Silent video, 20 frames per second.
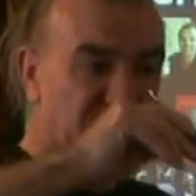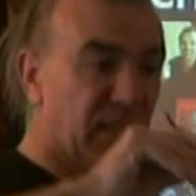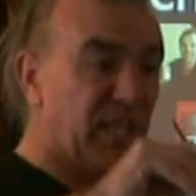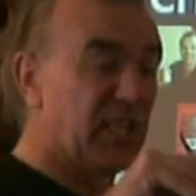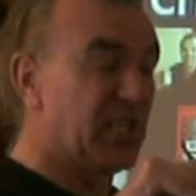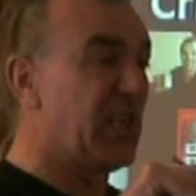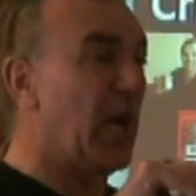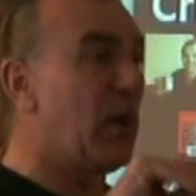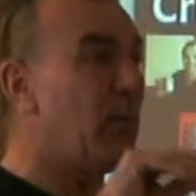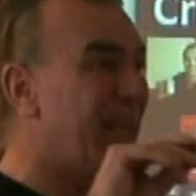these on.
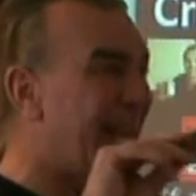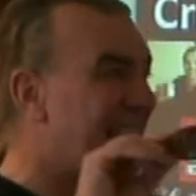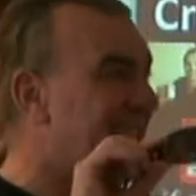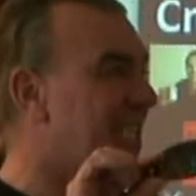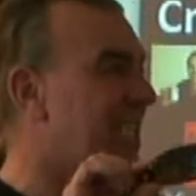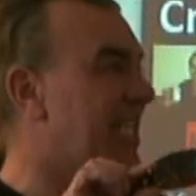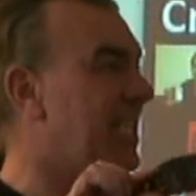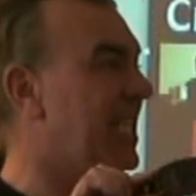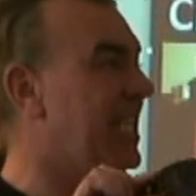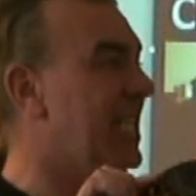There's no
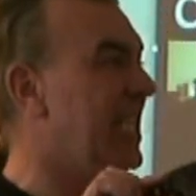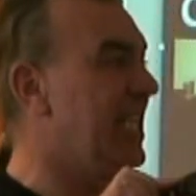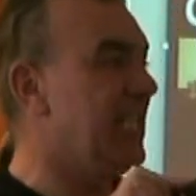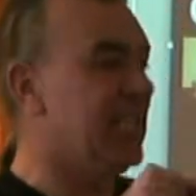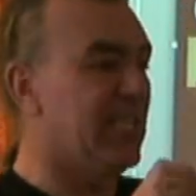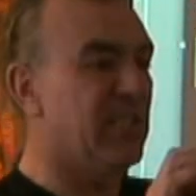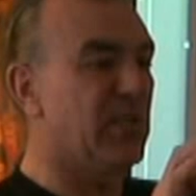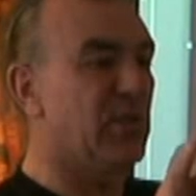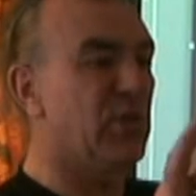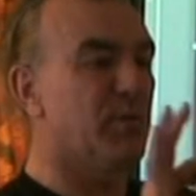lenses in
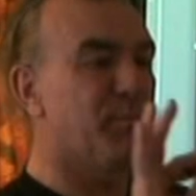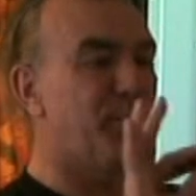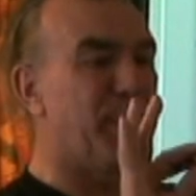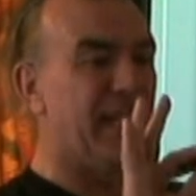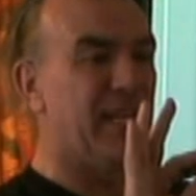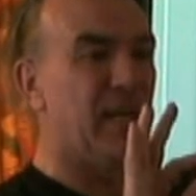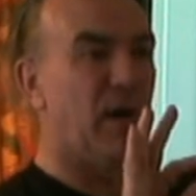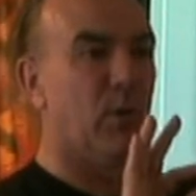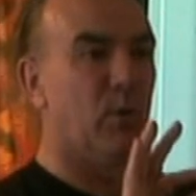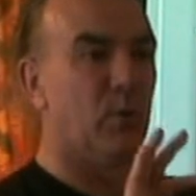these are just
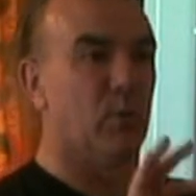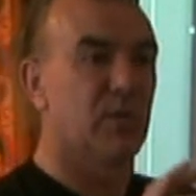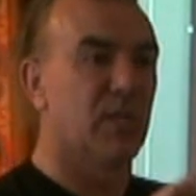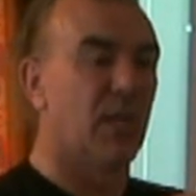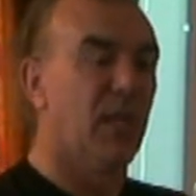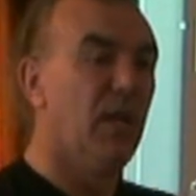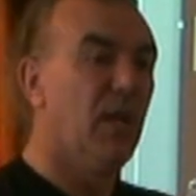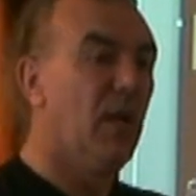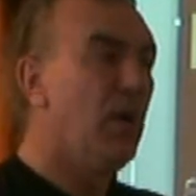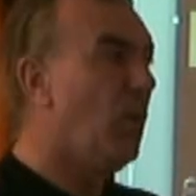
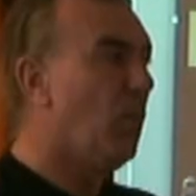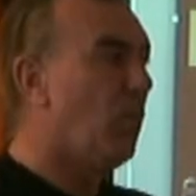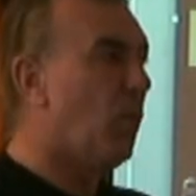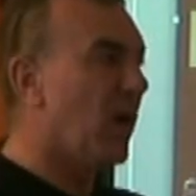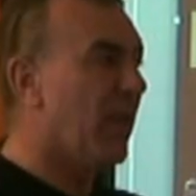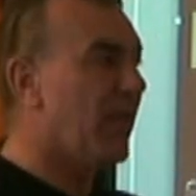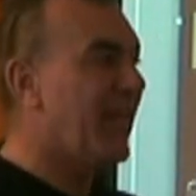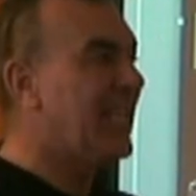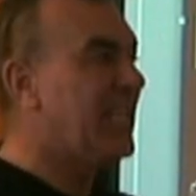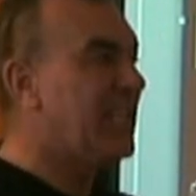pinholes.
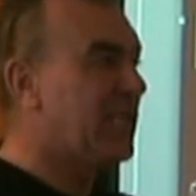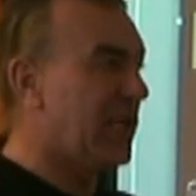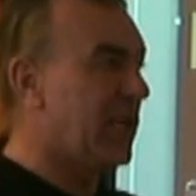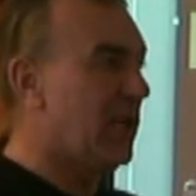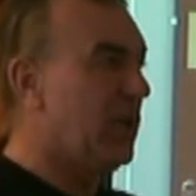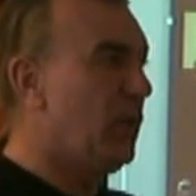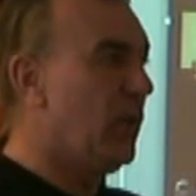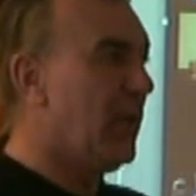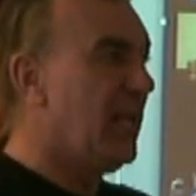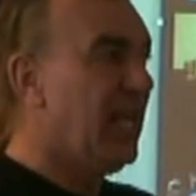What they
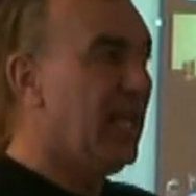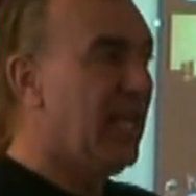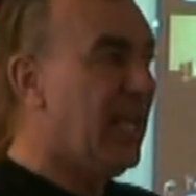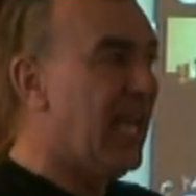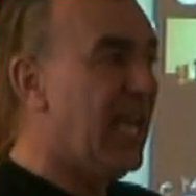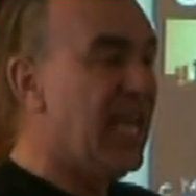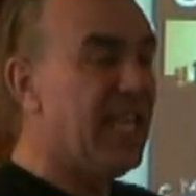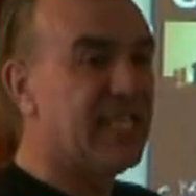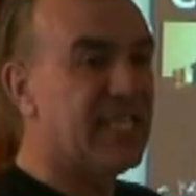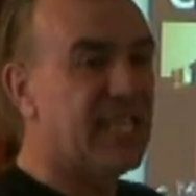do
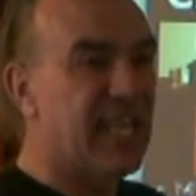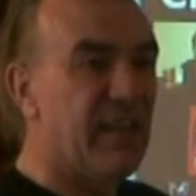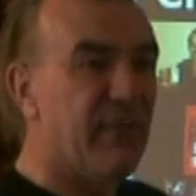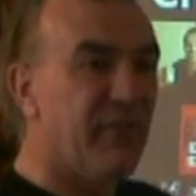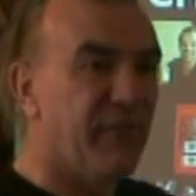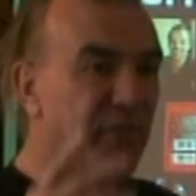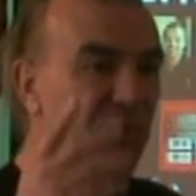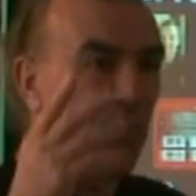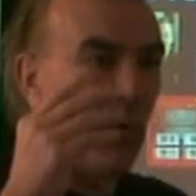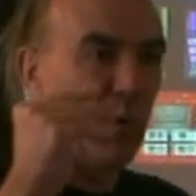is
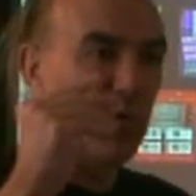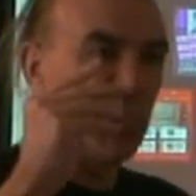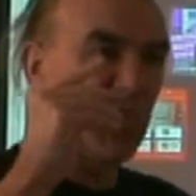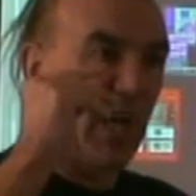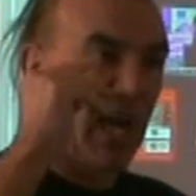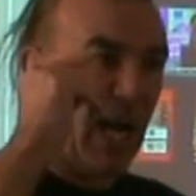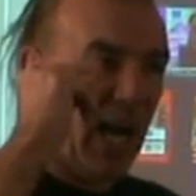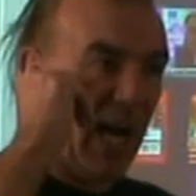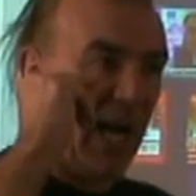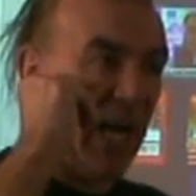they
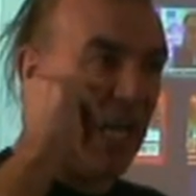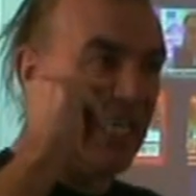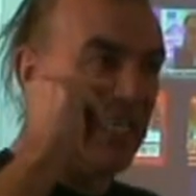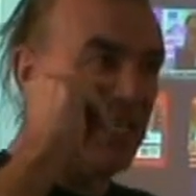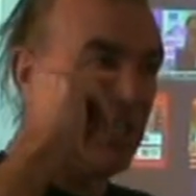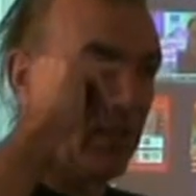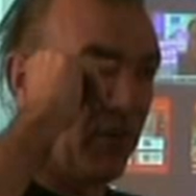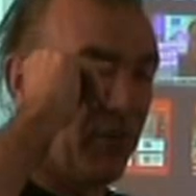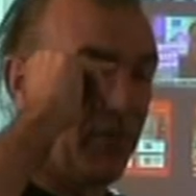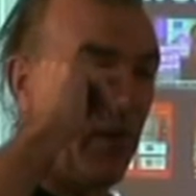force your
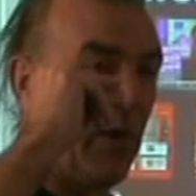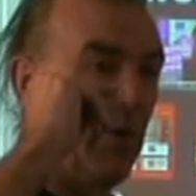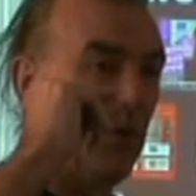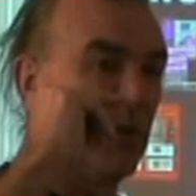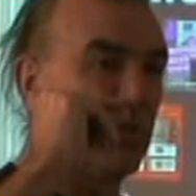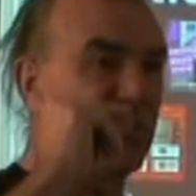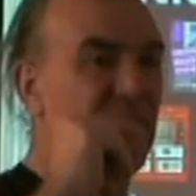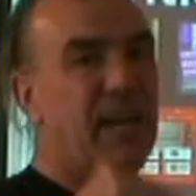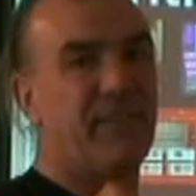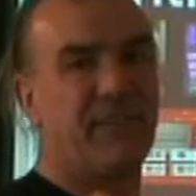eyes to
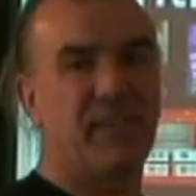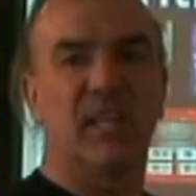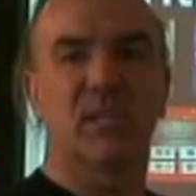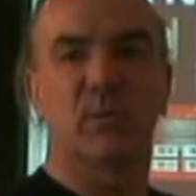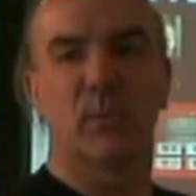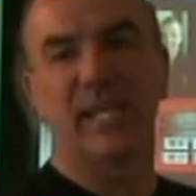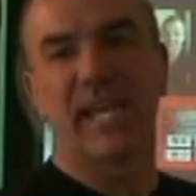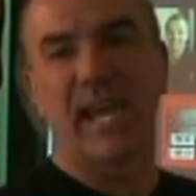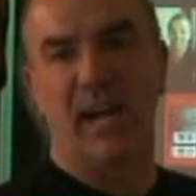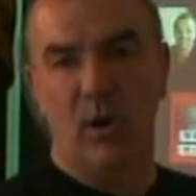focus.
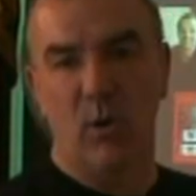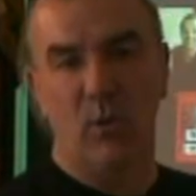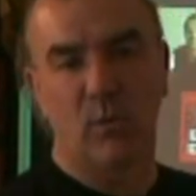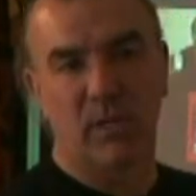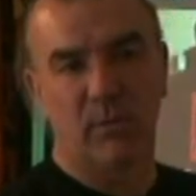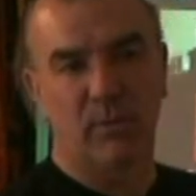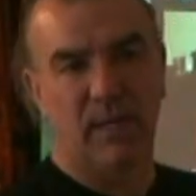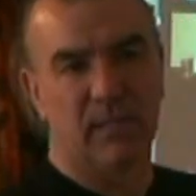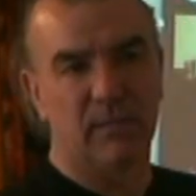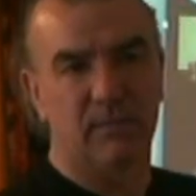As we get
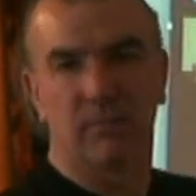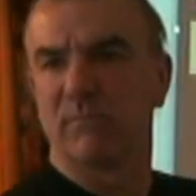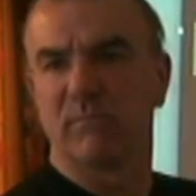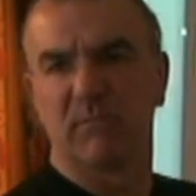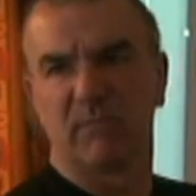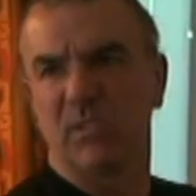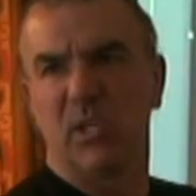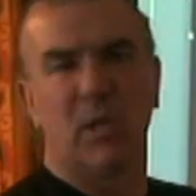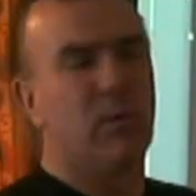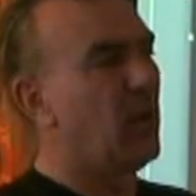older, well,
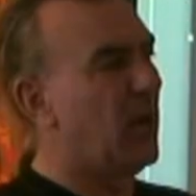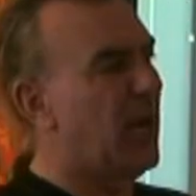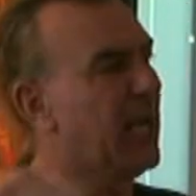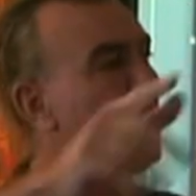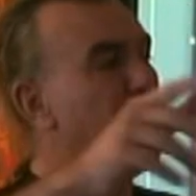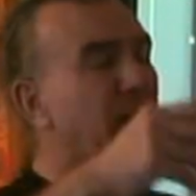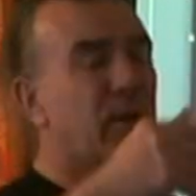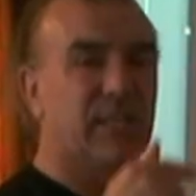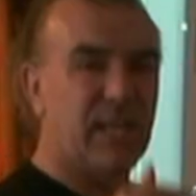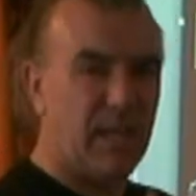you lot
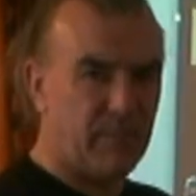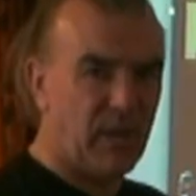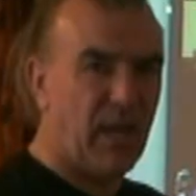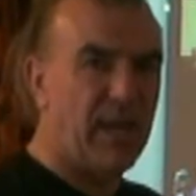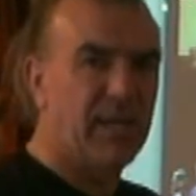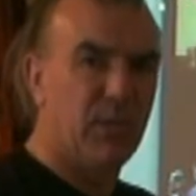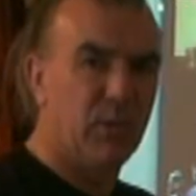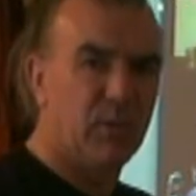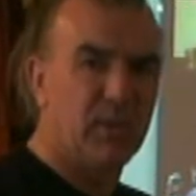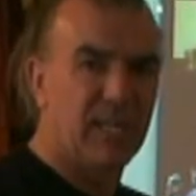anyway, because I'm getting